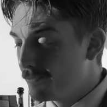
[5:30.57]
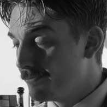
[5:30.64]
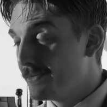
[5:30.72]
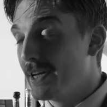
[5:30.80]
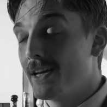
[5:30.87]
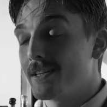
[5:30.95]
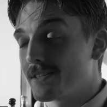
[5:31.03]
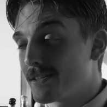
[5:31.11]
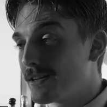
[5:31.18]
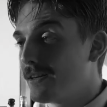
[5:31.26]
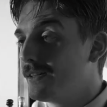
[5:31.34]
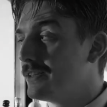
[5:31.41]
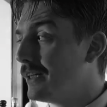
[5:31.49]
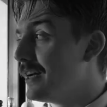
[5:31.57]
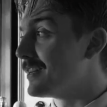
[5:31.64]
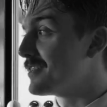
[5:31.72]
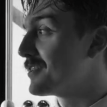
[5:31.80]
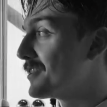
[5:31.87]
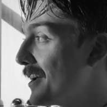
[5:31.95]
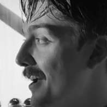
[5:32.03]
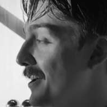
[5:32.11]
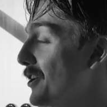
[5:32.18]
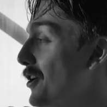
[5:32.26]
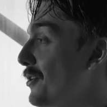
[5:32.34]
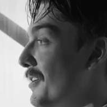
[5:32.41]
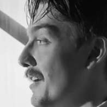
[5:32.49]
Yes. It's, you
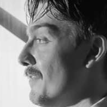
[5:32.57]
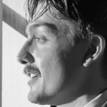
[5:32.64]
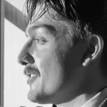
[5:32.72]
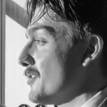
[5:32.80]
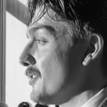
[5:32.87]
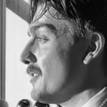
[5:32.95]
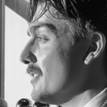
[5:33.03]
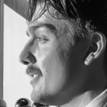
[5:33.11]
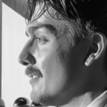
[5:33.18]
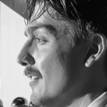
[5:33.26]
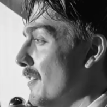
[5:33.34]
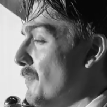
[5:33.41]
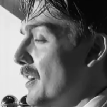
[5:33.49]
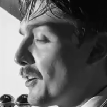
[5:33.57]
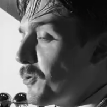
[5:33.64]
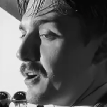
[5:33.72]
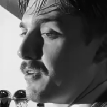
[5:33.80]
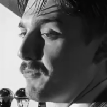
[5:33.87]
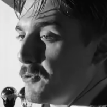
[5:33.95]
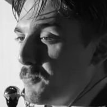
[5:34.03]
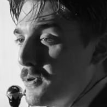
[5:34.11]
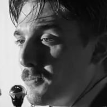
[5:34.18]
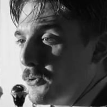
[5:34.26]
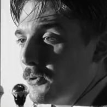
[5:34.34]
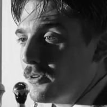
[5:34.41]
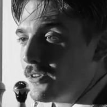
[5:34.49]
know, I've met quite a few
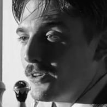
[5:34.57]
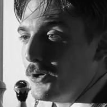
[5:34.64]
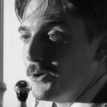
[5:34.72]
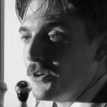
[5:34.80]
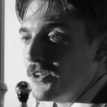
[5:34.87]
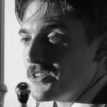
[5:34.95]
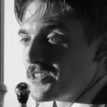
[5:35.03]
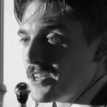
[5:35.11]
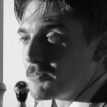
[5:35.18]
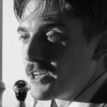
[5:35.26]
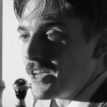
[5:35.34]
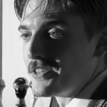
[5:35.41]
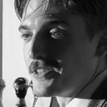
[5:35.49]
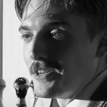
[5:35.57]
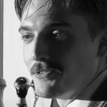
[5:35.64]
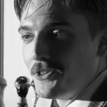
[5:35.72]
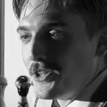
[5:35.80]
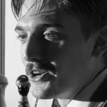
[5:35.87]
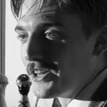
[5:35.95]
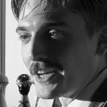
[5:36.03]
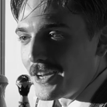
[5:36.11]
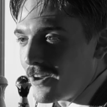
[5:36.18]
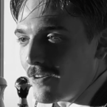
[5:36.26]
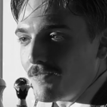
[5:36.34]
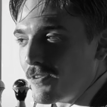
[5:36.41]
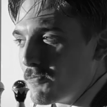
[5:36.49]
people who are the same case. They're like,
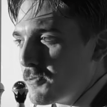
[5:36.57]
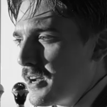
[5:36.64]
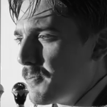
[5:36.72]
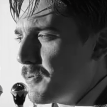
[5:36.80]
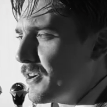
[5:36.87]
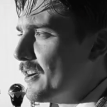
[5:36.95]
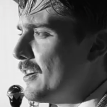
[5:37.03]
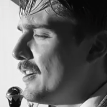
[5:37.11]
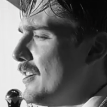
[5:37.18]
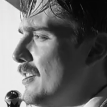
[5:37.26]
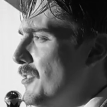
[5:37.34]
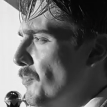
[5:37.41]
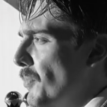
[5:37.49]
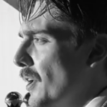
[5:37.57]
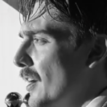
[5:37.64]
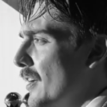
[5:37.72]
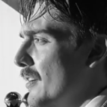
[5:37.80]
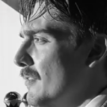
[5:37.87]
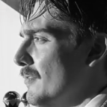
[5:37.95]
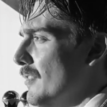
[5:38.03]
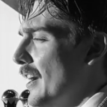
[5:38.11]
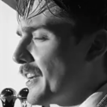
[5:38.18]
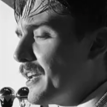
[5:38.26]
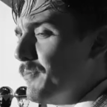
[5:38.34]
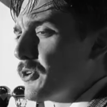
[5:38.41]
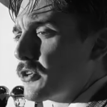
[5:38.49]
I've never been up here, but I
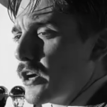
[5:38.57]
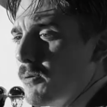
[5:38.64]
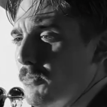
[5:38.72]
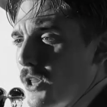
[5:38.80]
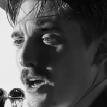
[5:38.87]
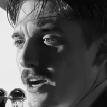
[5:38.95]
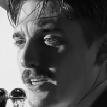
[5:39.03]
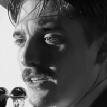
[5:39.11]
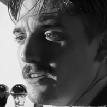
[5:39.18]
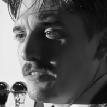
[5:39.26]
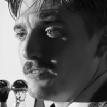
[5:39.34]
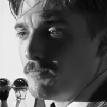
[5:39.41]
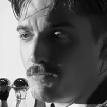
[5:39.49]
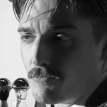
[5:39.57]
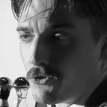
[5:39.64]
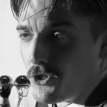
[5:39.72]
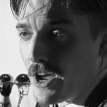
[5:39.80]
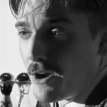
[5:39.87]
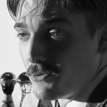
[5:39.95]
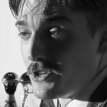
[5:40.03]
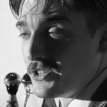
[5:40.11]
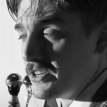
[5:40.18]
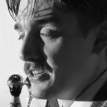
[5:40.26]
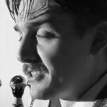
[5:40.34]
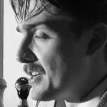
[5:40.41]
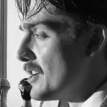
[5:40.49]
came to Crown Block for that reason,
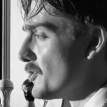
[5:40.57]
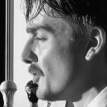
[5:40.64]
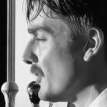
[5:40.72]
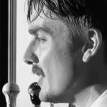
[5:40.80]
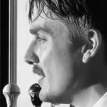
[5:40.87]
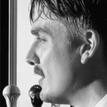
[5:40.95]
essentially.